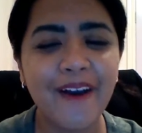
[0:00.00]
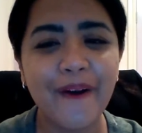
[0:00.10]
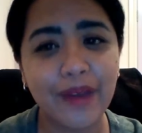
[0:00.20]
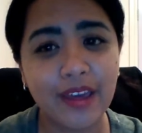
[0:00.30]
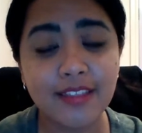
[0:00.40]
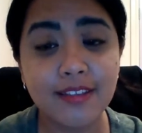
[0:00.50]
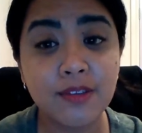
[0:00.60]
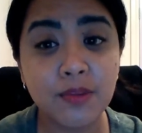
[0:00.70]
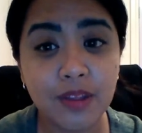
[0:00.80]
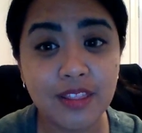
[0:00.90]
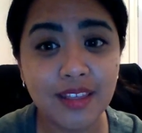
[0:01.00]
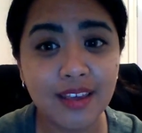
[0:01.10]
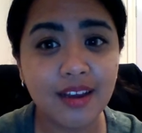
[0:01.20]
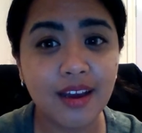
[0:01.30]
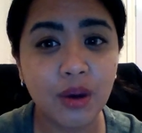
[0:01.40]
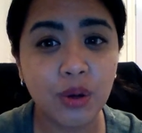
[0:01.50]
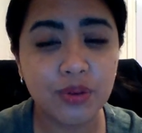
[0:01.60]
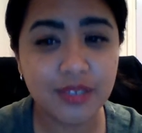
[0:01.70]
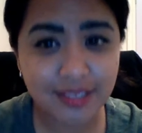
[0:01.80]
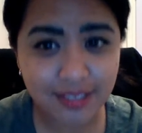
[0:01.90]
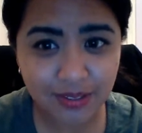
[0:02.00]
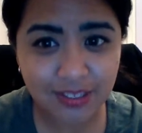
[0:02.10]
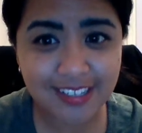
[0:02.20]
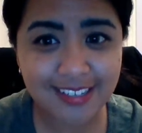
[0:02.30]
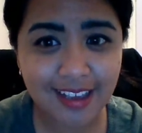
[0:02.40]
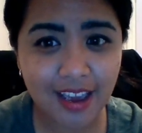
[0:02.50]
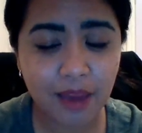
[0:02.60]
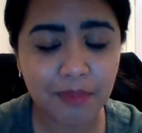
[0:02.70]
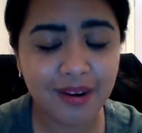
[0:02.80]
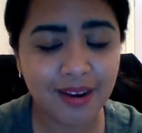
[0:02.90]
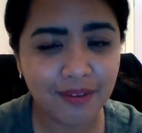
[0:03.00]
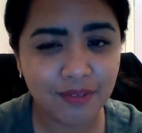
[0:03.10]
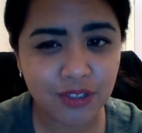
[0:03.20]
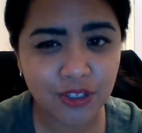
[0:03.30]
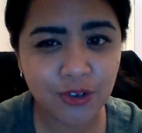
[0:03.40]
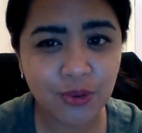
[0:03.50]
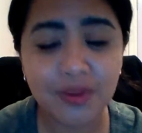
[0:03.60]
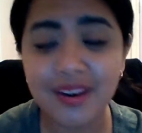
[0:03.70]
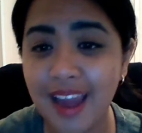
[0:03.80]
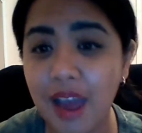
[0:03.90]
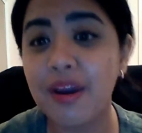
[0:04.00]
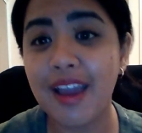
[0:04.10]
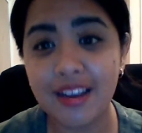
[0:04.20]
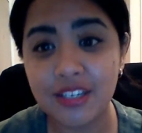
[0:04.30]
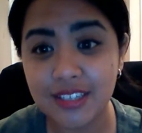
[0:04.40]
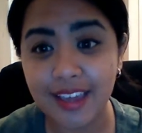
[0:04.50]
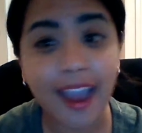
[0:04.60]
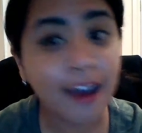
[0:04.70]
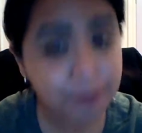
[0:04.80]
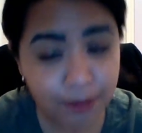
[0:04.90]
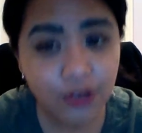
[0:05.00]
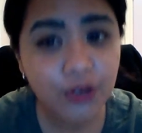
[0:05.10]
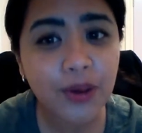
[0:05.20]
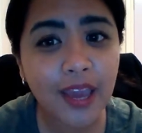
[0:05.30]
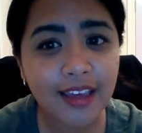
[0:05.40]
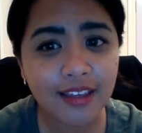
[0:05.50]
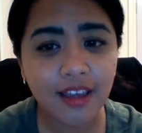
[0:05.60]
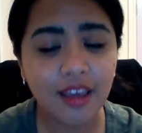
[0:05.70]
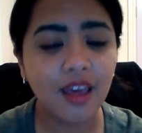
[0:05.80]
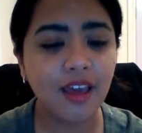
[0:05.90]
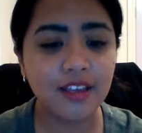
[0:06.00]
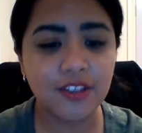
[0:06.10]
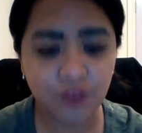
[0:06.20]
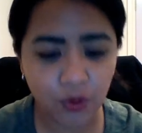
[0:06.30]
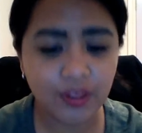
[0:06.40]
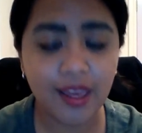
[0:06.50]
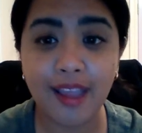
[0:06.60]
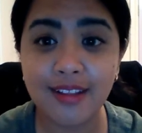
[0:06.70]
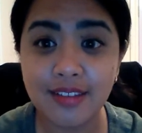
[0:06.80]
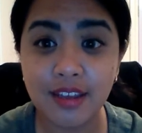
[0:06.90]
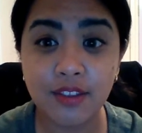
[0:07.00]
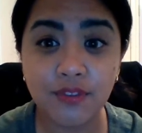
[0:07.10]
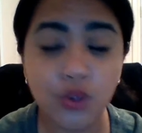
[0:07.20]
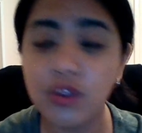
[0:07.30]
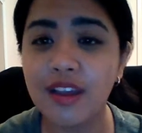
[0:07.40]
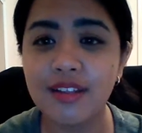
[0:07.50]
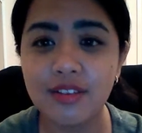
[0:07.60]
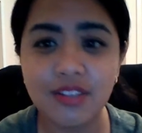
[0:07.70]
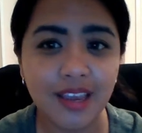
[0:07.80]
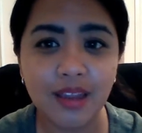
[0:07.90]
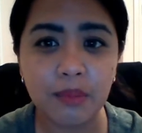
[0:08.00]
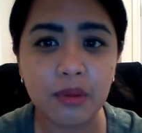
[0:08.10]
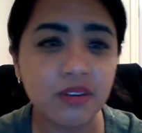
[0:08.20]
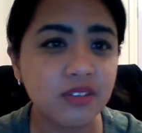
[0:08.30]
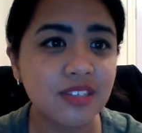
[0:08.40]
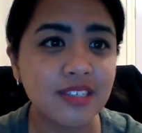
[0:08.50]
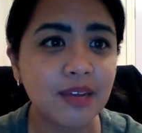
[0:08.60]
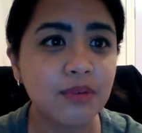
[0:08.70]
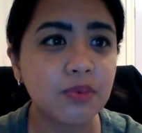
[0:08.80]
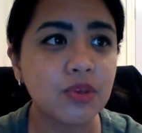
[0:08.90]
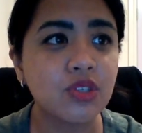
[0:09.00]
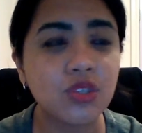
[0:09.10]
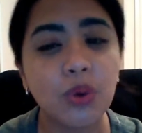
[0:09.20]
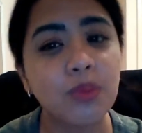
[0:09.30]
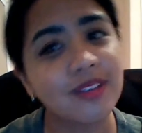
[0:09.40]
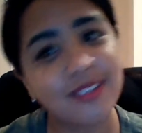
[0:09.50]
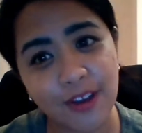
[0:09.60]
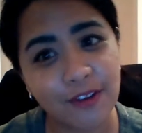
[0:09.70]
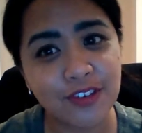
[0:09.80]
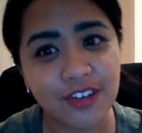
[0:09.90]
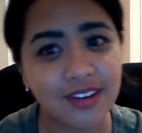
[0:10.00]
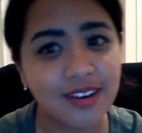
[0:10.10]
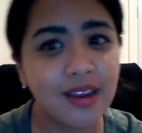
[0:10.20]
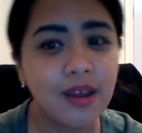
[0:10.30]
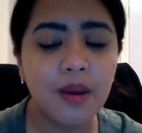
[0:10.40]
Okay, this is one thing I always used to say but never do, but now I actually have been doing. Exfoliate. Exfoliate your skin because your skin would be so much softer.